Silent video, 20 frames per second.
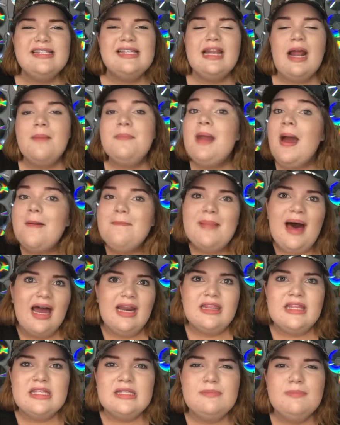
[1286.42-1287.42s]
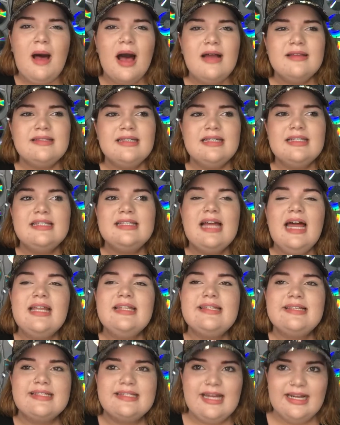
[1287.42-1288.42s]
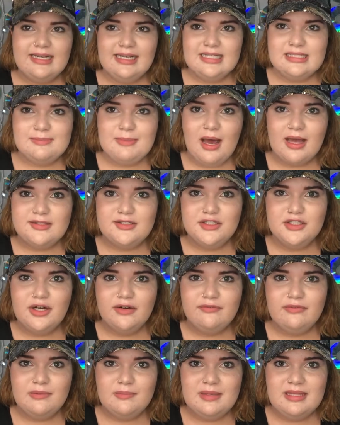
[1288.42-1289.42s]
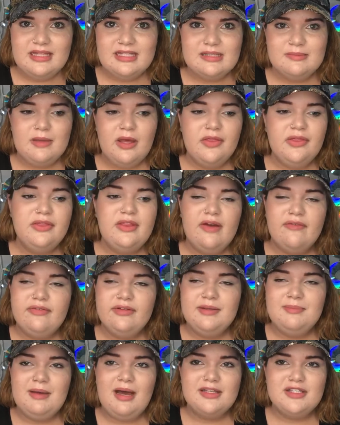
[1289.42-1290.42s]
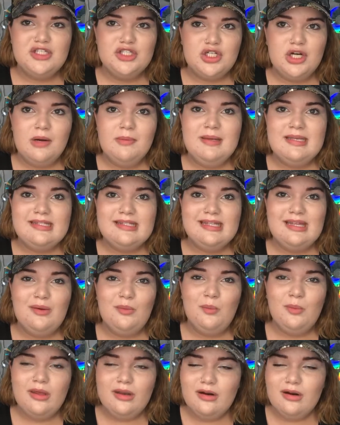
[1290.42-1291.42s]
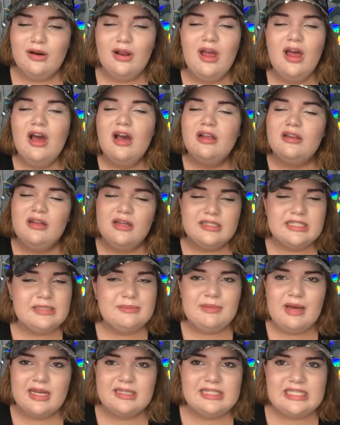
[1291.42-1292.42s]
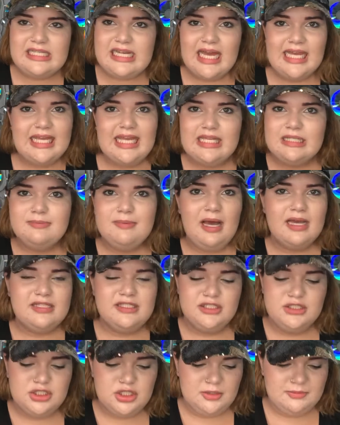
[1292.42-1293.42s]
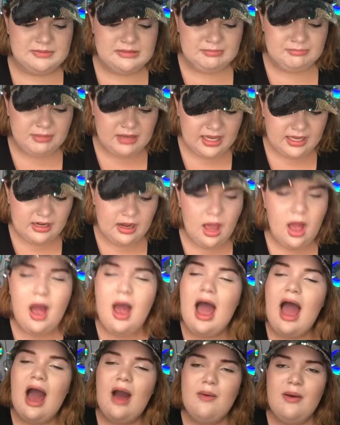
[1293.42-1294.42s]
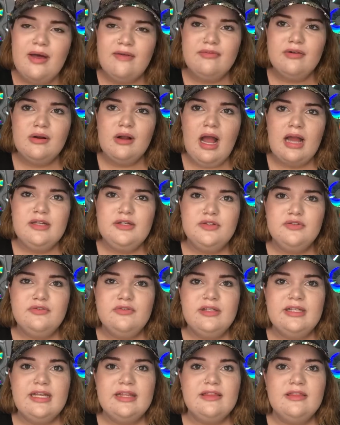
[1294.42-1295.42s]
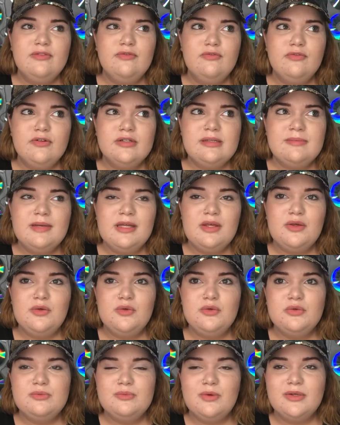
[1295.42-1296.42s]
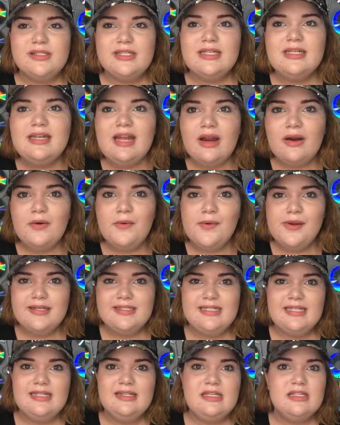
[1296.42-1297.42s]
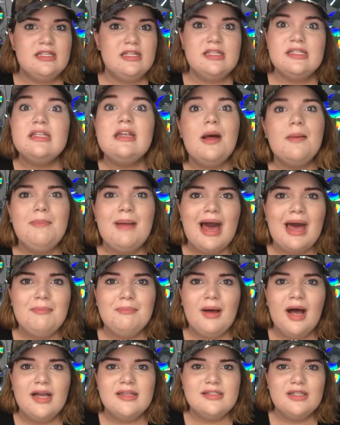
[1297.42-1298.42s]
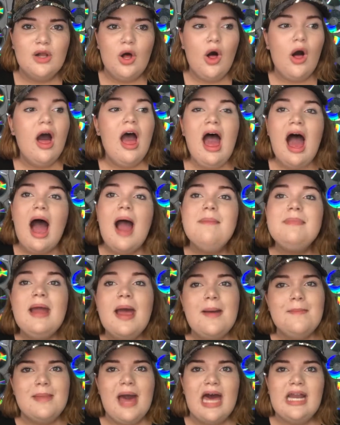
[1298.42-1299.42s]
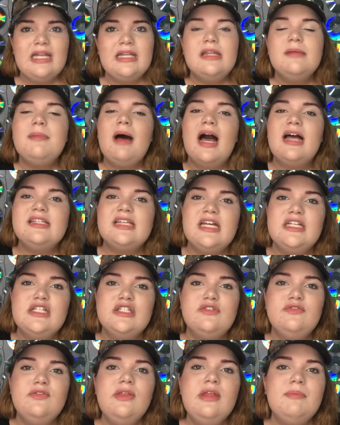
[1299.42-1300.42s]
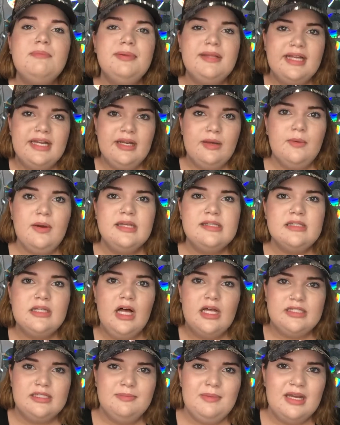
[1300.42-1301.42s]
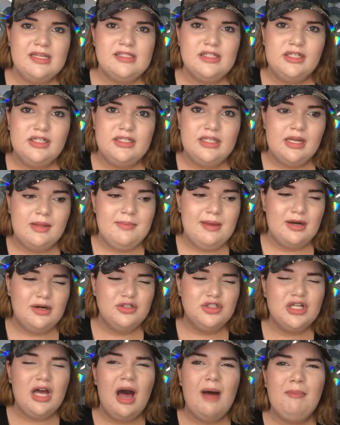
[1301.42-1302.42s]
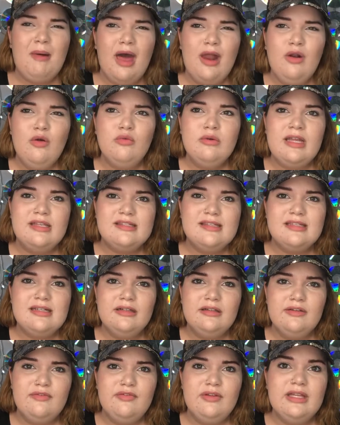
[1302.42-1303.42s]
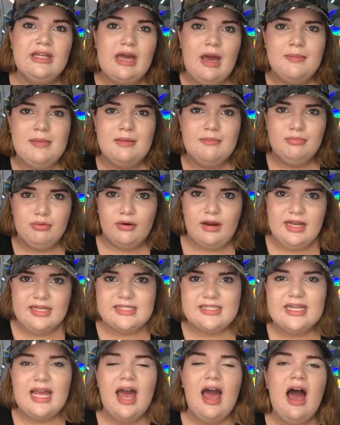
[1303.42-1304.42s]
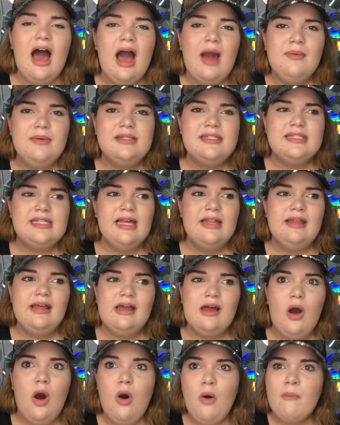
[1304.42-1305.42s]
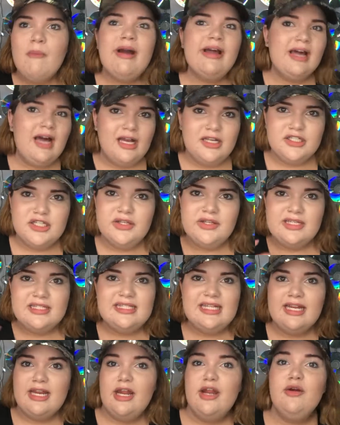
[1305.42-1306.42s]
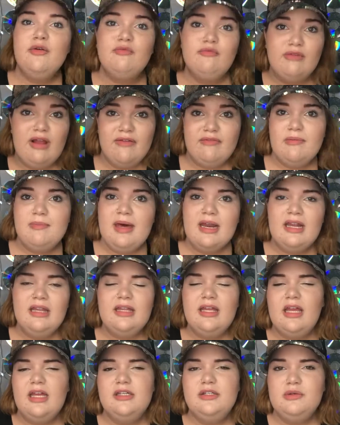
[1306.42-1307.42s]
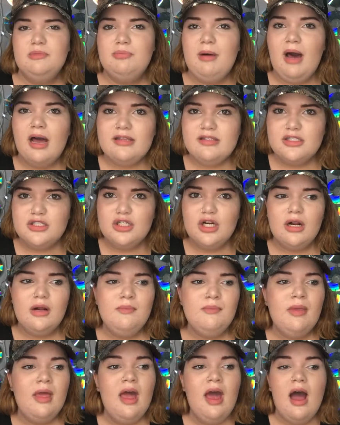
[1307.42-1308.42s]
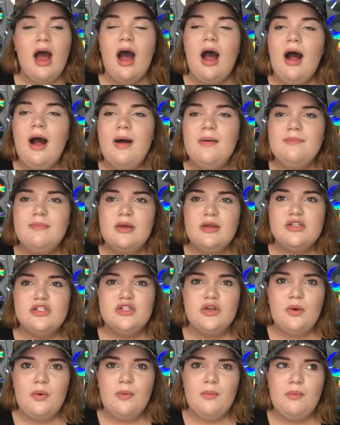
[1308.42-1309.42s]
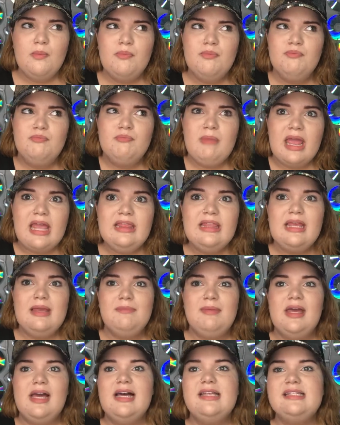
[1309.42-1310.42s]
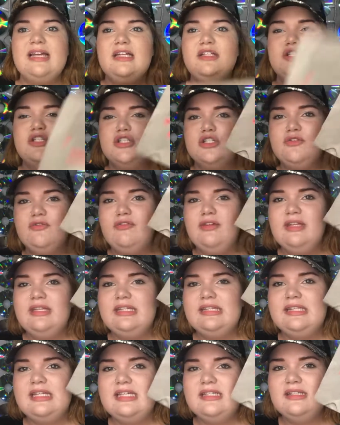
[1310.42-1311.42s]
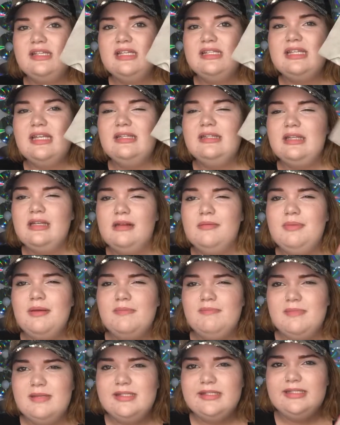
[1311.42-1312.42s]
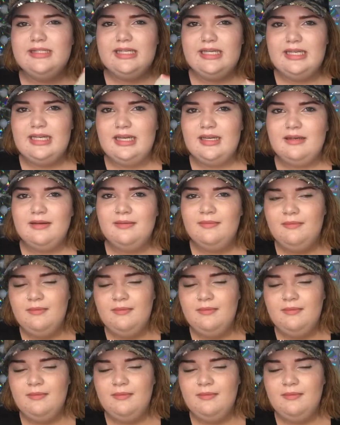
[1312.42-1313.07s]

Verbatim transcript: said, I'm not mad at this box. It's not as exciting as Boxycharm for me this month. Definitely Boxycharm is the winner. Glossybox did not kick Boxycharm's butt. However, I do feel like for somebody who's more skincare oriented, this isn't a bad box at all. I'm not mad at the box. I just feel like planning wise, Glossybox could have done a better job. I don't necessarily feel like I'm impressed. I wouldn't say like, oh my gosh, and like sit here and rave about it like I do Boxycharm. Um, so mainly because I just feel like this is a little bit misleading.